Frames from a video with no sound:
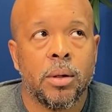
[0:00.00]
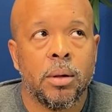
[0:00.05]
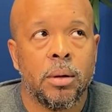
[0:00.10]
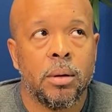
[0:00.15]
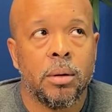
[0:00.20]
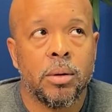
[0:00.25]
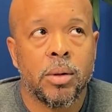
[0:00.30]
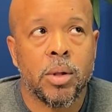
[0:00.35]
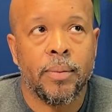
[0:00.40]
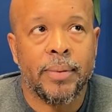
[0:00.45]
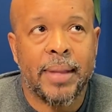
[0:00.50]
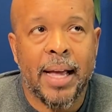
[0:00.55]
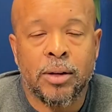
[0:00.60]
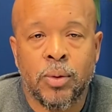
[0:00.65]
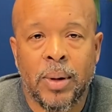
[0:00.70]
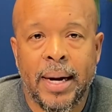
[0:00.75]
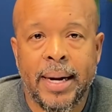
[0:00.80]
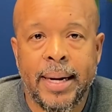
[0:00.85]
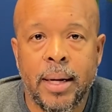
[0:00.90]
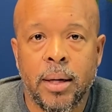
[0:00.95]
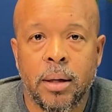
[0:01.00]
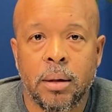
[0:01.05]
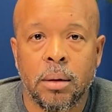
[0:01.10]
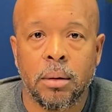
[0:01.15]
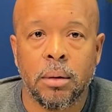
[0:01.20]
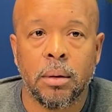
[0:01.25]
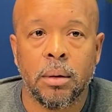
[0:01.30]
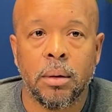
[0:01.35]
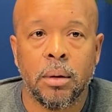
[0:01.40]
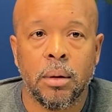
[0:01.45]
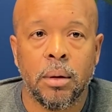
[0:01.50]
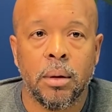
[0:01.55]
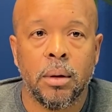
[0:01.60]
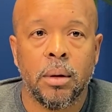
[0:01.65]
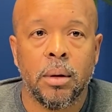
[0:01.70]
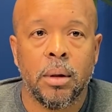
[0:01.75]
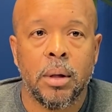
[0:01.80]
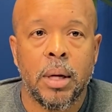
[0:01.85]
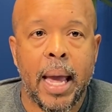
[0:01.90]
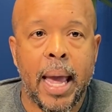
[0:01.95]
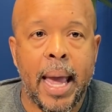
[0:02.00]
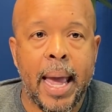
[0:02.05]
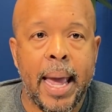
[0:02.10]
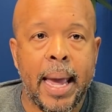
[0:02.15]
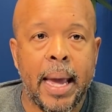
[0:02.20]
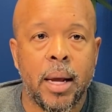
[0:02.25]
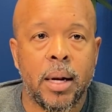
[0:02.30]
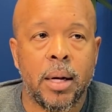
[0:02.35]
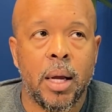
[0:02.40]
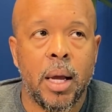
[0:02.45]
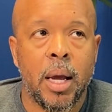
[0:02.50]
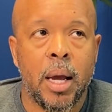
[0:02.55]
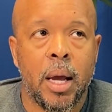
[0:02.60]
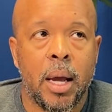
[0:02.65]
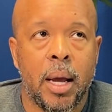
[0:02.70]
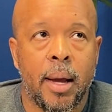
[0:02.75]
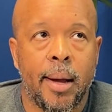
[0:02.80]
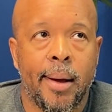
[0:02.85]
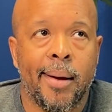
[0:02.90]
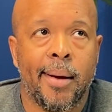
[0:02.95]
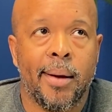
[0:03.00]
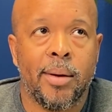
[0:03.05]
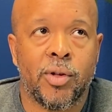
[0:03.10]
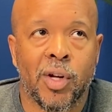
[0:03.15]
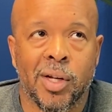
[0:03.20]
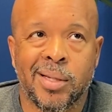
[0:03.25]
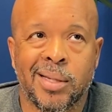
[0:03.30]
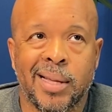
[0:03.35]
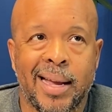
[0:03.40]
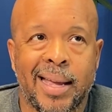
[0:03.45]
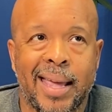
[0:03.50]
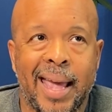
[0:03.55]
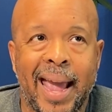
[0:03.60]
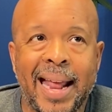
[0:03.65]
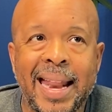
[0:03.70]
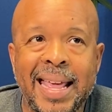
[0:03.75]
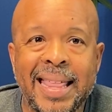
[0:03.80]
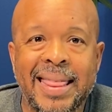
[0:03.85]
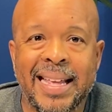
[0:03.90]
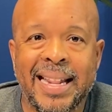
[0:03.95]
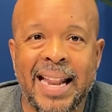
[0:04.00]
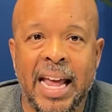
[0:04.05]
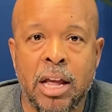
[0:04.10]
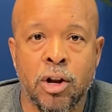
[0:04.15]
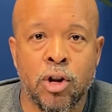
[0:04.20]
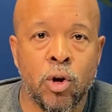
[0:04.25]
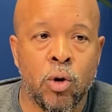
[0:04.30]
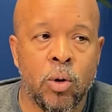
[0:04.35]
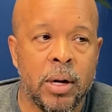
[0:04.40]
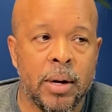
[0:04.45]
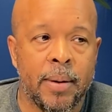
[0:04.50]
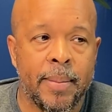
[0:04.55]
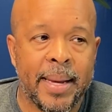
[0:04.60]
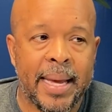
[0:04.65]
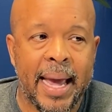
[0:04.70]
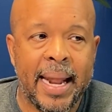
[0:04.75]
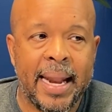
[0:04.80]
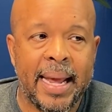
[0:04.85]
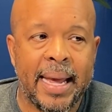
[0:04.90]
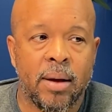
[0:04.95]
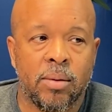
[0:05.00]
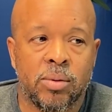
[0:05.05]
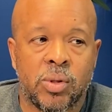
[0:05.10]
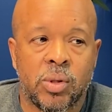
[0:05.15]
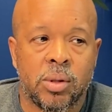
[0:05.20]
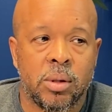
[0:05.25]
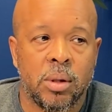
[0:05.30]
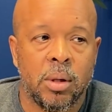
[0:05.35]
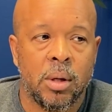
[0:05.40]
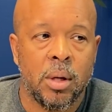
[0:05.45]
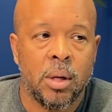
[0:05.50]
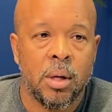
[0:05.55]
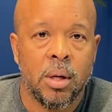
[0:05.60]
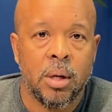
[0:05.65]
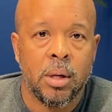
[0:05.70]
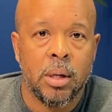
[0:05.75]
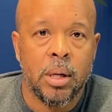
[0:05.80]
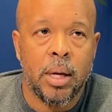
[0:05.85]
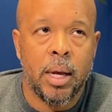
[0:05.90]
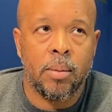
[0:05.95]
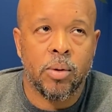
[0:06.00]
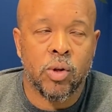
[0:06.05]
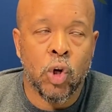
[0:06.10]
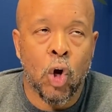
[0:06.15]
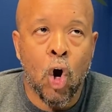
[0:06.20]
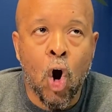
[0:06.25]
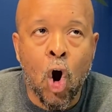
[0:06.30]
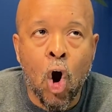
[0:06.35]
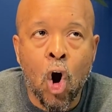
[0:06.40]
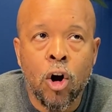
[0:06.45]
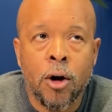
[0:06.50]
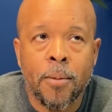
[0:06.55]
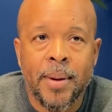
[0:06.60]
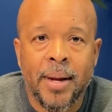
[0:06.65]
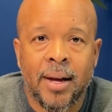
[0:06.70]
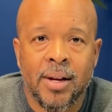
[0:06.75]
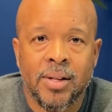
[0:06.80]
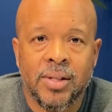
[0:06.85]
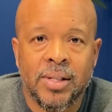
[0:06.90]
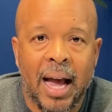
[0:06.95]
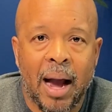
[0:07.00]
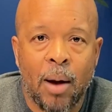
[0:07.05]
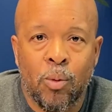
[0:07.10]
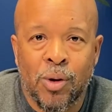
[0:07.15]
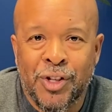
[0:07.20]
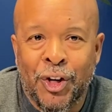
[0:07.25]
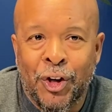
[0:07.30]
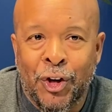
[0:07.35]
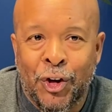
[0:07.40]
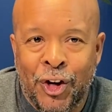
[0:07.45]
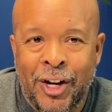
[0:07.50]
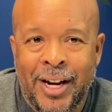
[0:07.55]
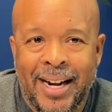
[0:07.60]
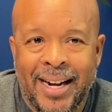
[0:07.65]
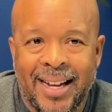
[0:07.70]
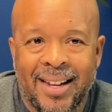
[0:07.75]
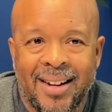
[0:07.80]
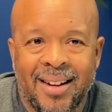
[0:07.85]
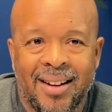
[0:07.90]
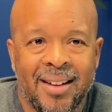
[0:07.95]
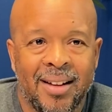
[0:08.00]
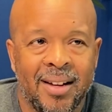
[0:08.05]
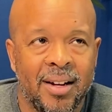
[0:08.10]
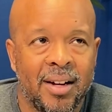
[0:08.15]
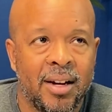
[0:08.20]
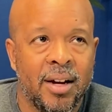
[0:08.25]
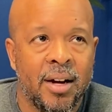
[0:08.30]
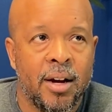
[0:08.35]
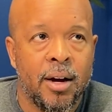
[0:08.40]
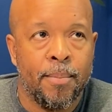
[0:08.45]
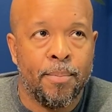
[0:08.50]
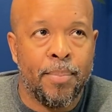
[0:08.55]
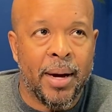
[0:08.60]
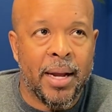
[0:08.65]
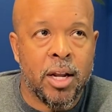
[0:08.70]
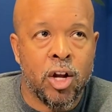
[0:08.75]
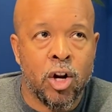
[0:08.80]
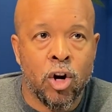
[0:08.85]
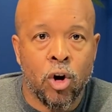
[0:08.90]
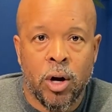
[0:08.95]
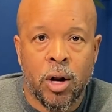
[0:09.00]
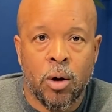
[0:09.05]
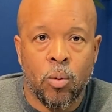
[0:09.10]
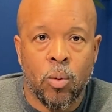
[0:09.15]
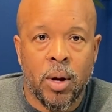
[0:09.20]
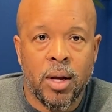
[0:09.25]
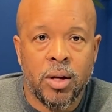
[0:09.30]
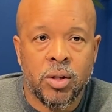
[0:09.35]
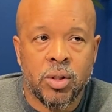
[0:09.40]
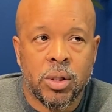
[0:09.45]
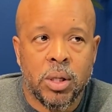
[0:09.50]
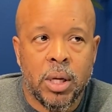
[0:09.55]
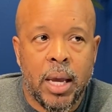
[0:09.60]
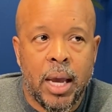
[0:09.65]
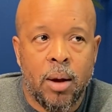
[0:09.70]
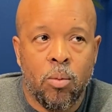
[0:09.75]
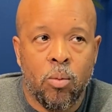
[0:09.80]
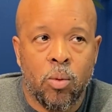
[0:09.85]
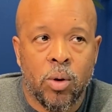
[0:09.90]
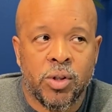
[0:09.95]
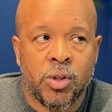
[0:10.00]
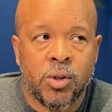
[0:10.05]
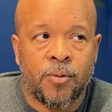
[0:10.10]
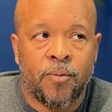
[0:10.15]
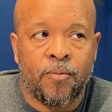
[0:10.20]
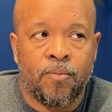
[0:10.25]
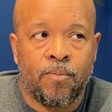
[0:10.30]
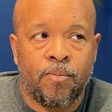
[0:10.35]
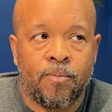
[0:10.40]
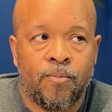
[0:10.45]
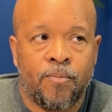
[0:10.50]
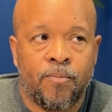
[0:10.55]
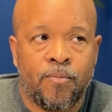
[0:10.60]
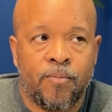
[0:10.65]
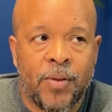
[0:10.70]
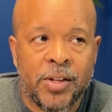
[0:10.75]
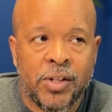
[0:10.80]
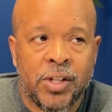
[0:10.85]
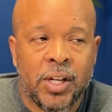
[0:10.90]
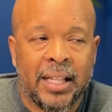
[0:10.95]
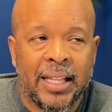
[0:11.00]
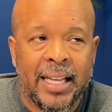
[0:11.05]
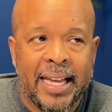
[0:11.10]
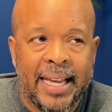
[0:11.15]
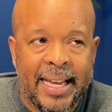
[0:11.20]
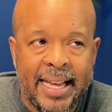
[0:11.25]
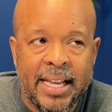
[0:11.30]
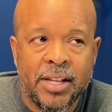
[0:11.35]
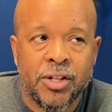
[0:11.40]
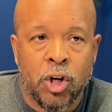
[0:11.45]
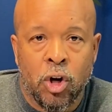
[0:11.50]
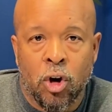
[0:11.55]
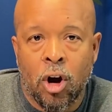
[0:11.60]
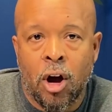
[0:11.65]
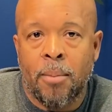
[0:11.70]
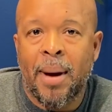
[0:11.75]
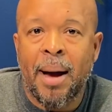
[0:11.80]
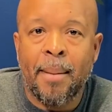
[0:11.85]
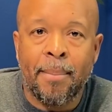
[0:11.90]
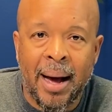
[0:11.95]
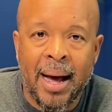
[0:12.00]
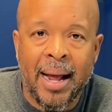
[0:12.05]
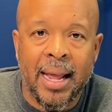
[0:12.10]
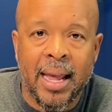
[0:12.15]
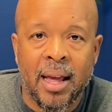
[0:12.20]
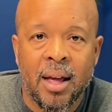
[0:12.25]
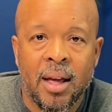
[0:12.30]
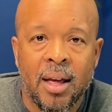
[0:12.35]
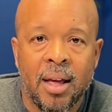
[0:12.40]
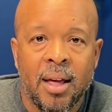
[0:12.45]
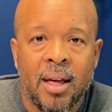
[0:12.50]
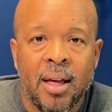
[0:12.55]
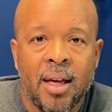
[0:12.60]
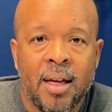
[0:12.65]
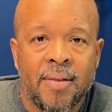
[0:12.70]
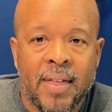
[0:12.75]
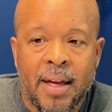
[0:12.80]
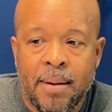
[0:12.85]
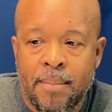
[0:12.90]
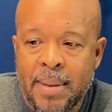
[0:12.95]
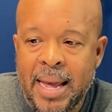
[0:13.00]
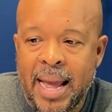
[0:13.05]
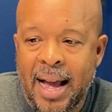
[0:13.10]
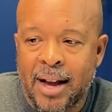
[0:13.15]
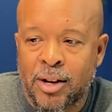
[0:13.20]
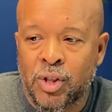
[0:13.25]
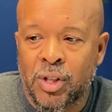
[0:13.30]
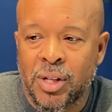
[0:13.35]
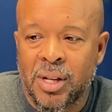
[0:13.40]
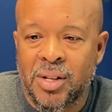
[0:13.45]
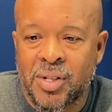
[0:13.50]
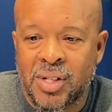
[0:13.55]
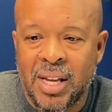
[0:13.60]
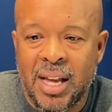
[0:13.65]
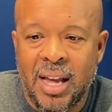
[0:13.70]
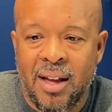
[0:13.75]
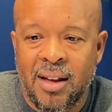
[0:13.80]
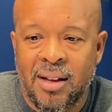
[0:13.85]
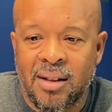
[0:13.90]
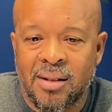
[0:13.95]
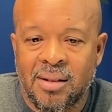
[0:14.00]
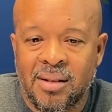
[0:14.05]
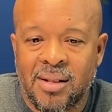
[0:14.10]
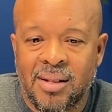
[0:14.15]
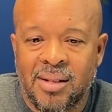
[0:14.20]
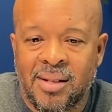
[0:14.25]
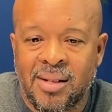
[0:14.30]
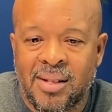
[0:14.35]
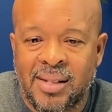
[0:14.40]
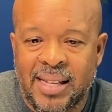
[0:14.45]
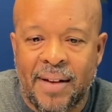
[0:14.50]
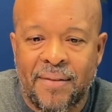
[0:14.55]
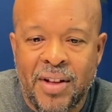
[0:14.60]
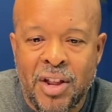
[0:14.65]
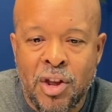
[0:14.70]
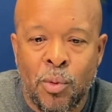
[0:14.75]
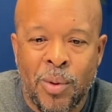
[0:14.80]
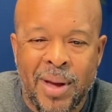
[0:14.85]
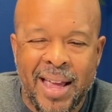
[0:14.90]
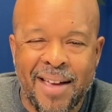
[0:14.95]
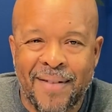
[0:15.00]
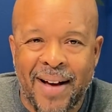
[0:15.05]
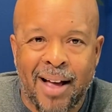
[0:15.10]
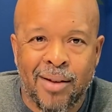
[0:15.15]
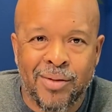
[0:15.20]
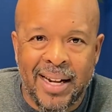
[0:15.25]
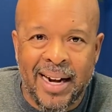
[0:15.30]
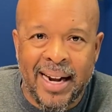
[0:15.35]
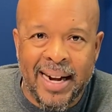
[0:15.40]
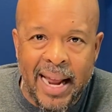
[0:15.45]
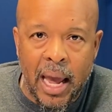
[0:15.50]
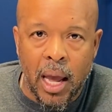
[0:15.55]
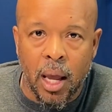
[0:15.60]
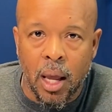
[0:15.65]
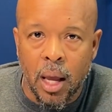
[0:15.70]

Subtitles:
So that's what I did. And just like anything that you do in the beginning, it was hard because I wasn't good at it. But you know what it was? It was physically easier on my body than me actually seeing 7 new evals in a day.